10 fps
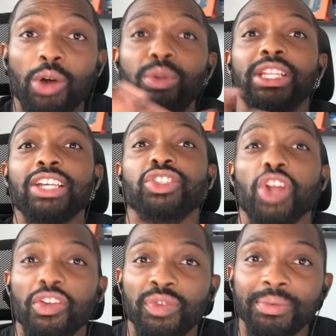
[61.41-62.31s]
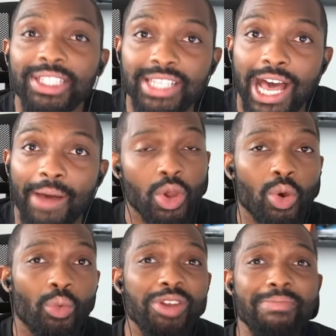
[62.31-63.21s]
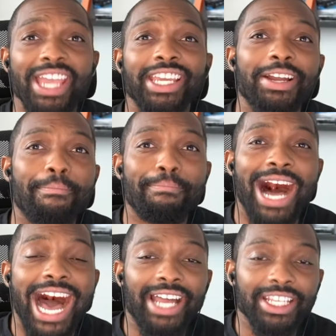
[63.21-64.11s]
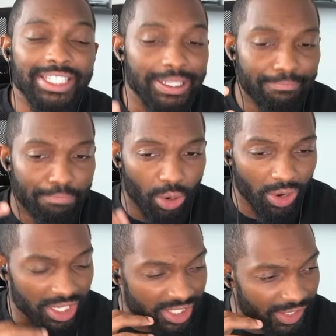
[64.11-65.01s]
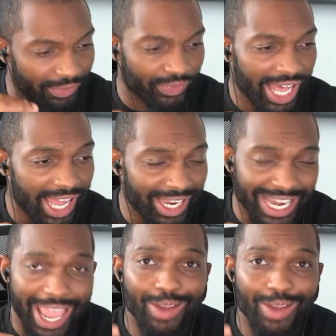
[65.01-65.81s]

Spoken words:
let's start from the top. When making a mod, it's important to find a